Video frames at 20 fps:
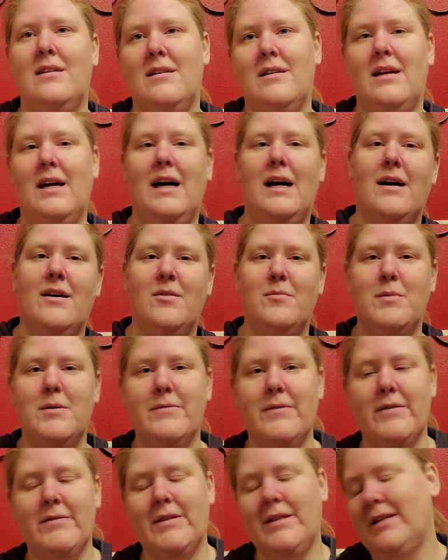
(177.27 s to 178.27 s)
how to move
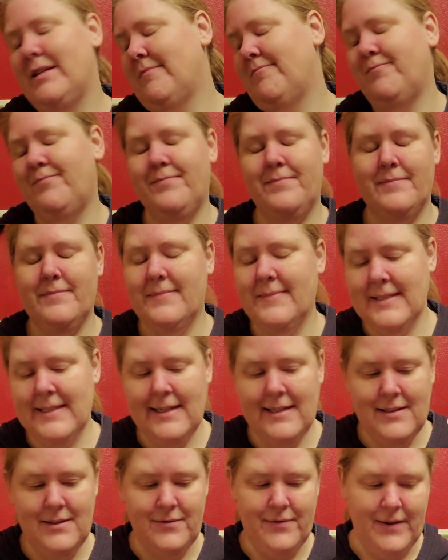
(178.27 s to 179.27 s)
everything.
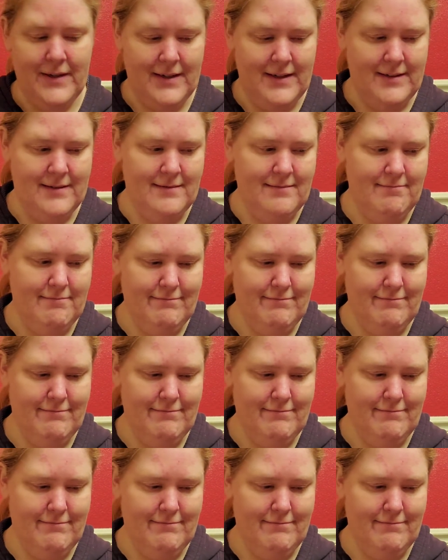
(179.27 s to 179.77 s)
It's fine.